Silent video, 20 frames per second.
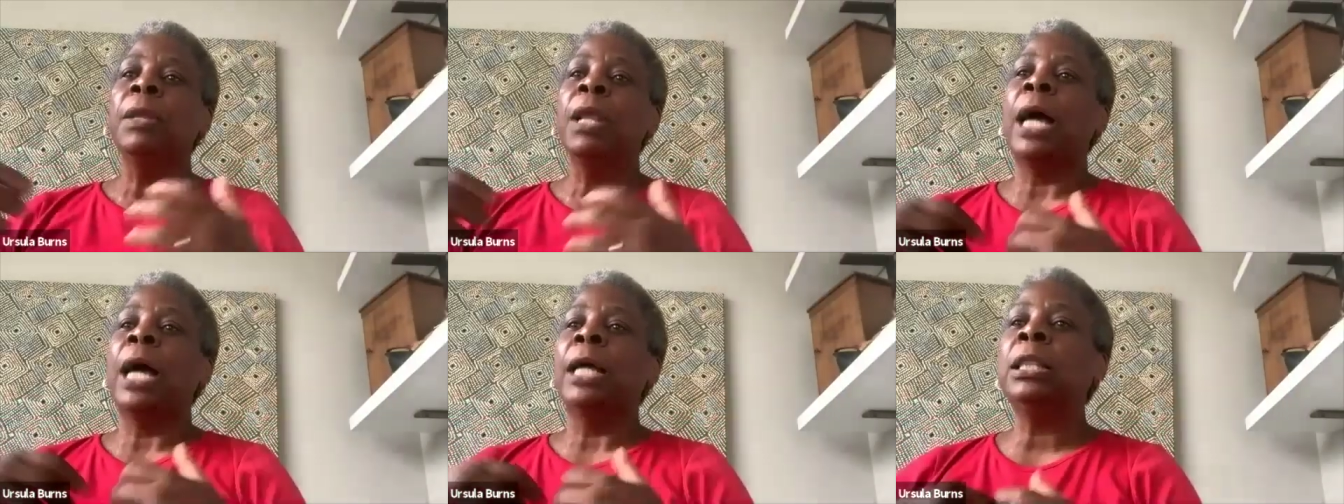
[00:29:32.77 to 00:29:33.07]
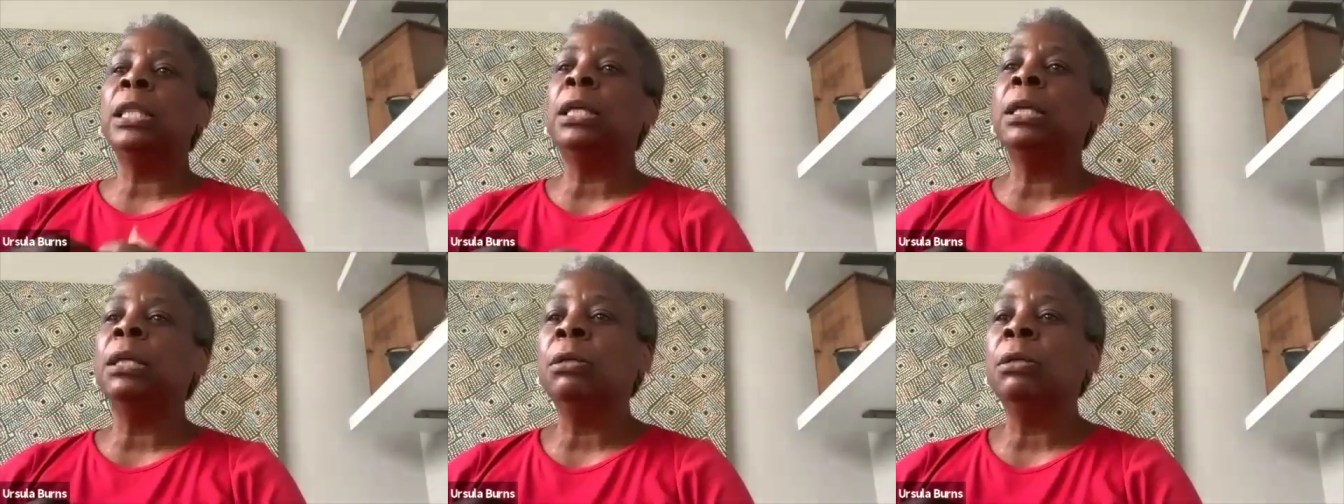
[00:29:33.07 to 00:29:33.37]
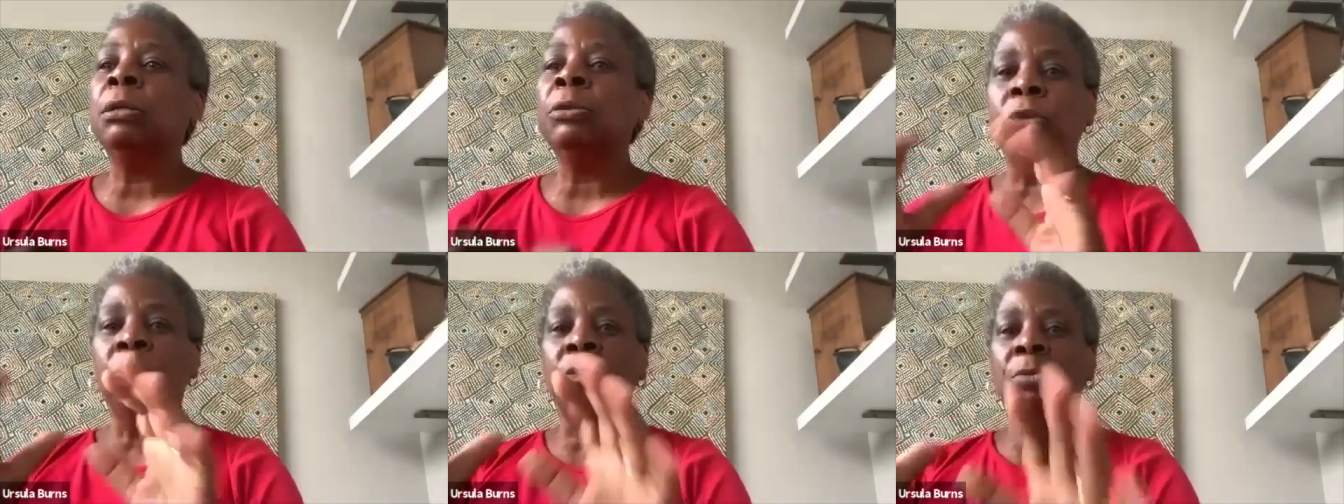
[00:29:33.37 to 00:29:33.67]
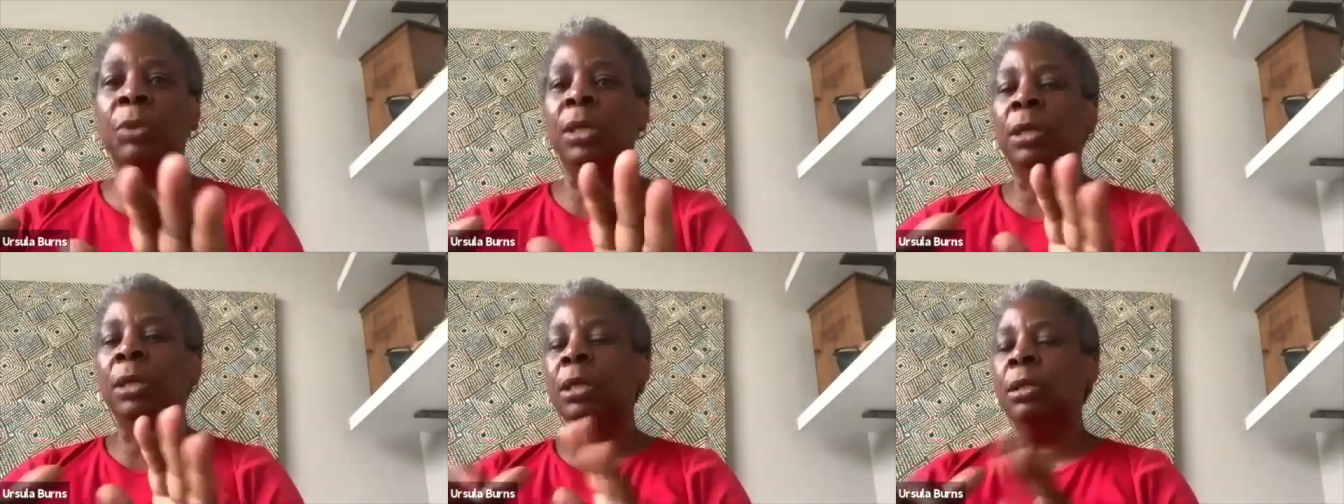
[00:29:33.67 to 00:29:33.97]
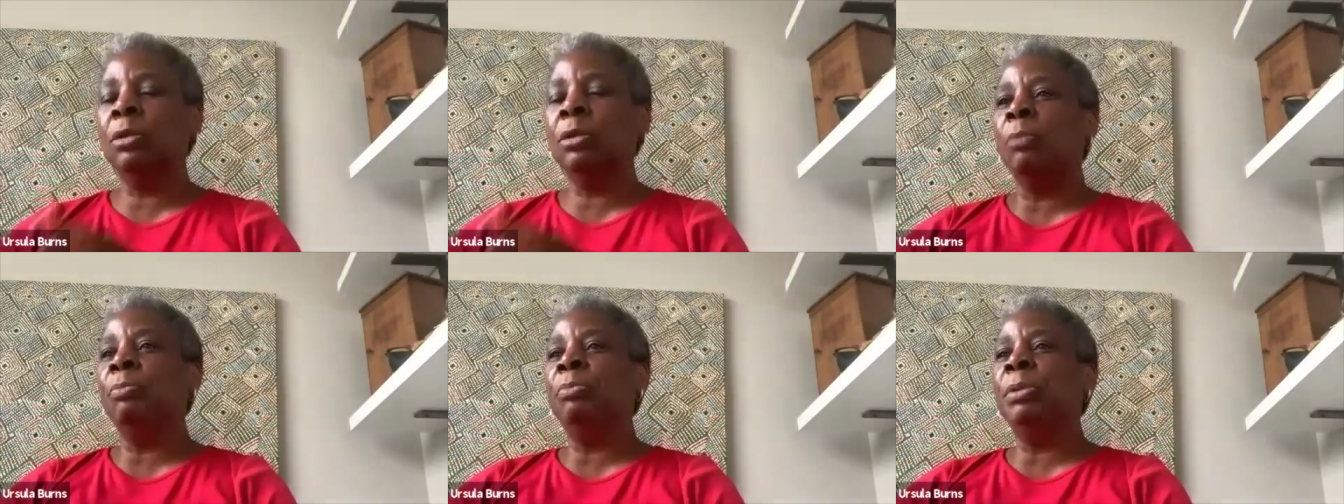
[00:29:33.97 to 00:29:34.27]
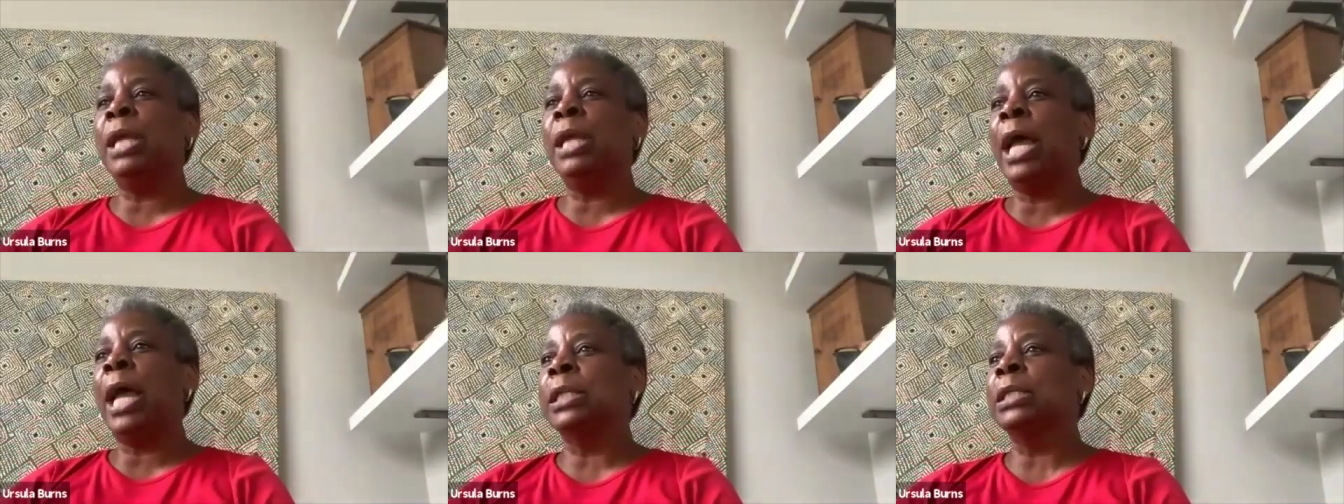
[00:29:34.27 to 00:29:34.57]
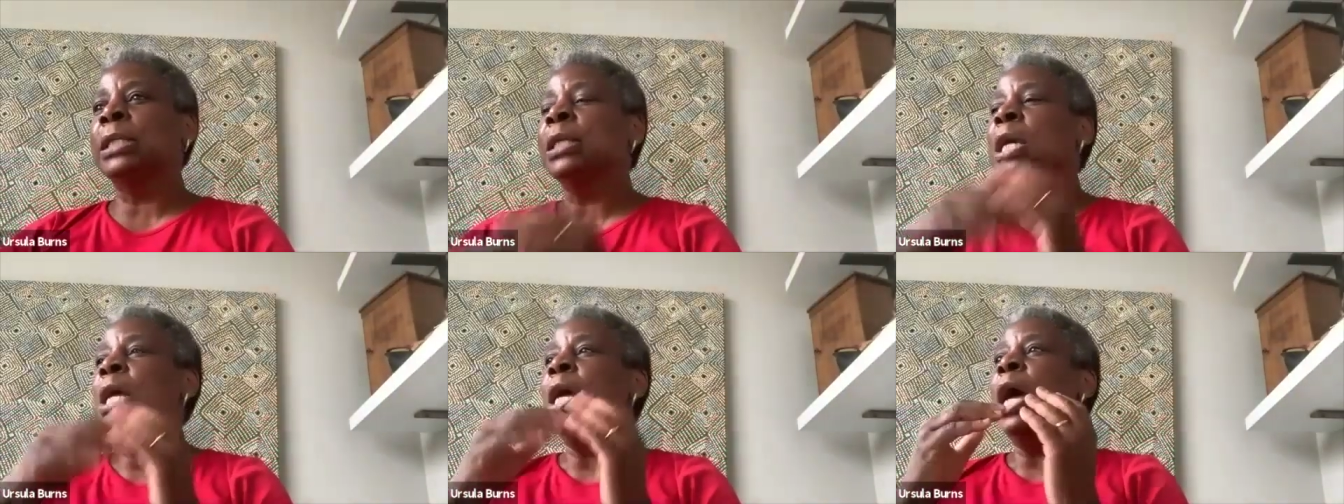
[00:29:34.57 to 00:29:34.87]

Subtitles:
It's all BS.